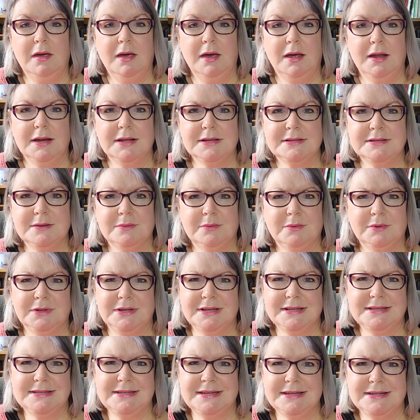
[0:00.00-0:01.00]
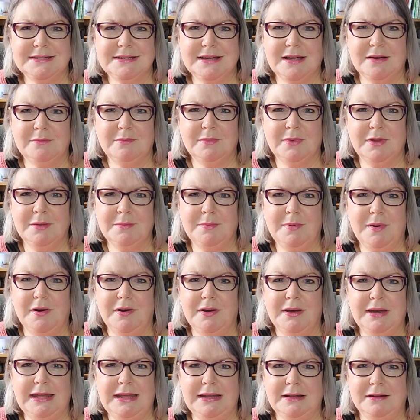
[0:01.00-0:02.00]
And I said, well, just sit down with a pair
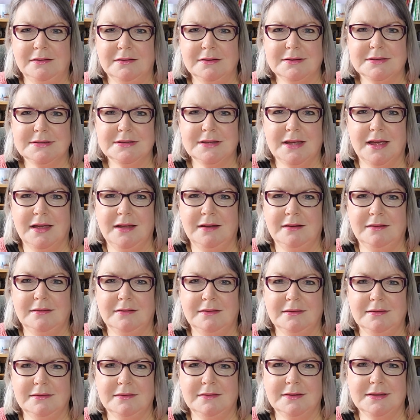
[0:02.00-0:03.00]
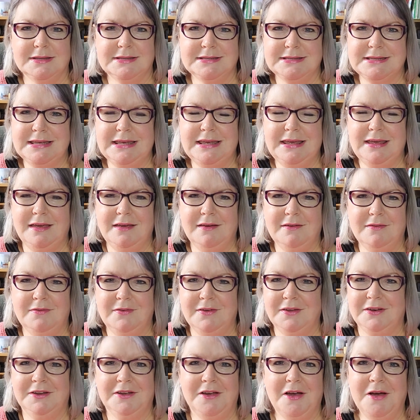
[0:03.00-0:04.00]
of needles and see if
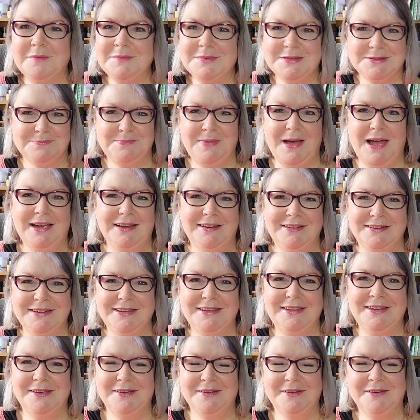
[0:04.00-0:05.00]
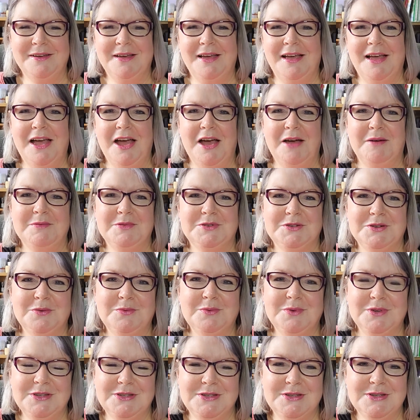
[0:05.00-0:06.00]
it comes back to you. I'm sure
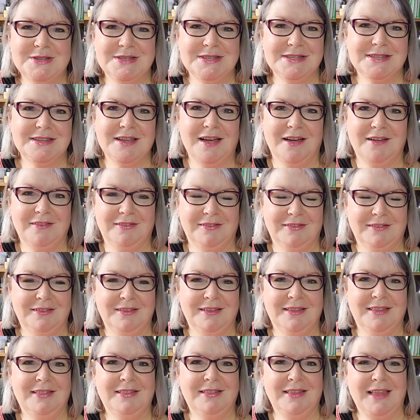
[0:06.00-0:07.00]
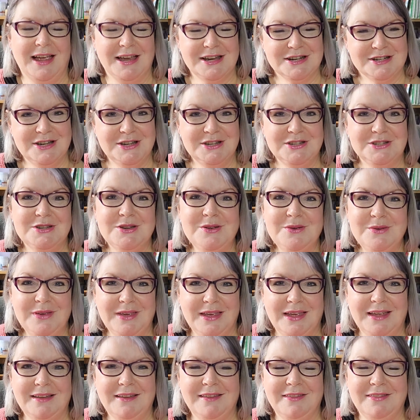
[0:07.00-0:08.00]
once you start actually doing
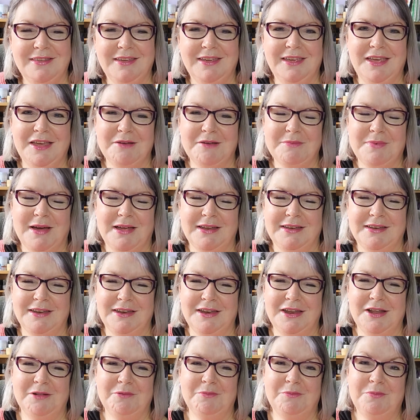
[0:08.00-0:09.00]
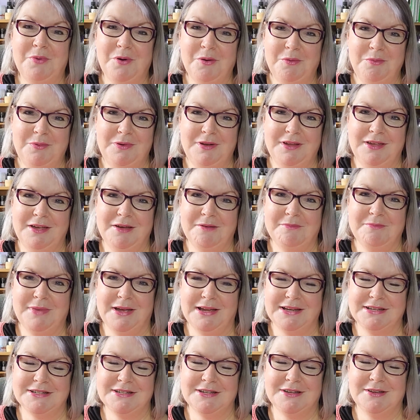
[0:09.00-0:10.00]
it and thinking about it, it'll probably come
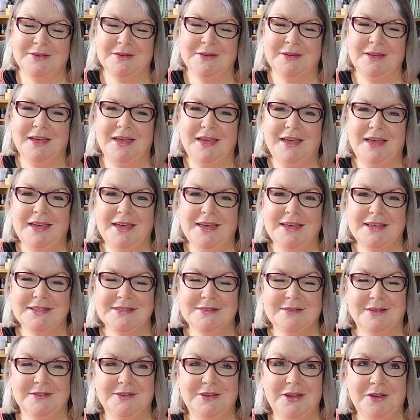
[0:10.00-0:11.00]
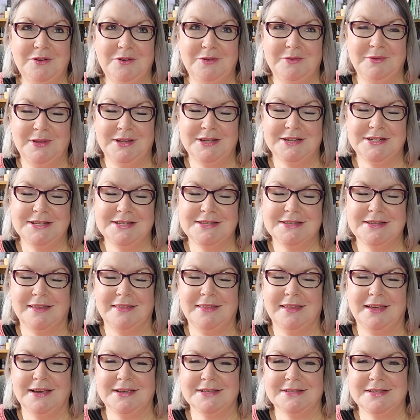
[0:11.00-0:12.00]
back to you. So I don't know whether she's
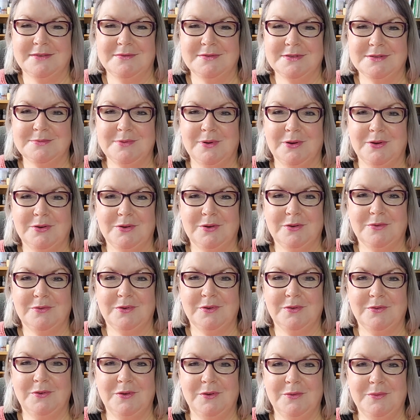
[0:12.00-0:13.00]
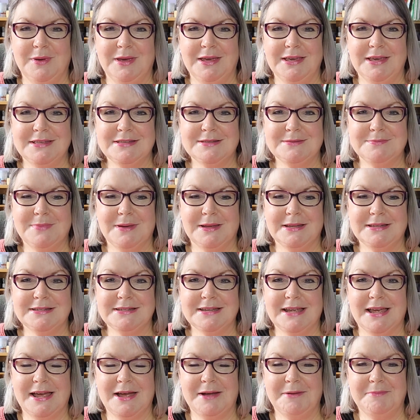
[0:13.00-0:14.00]
done that because I haven't spoken to her for a few weeks. But
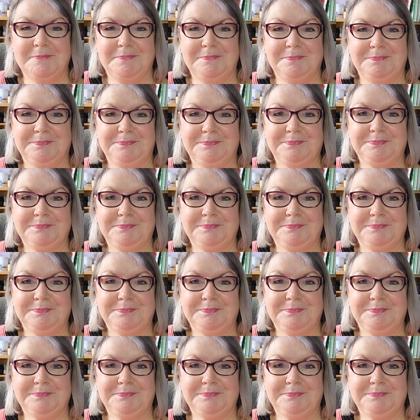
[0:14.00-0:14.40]
um,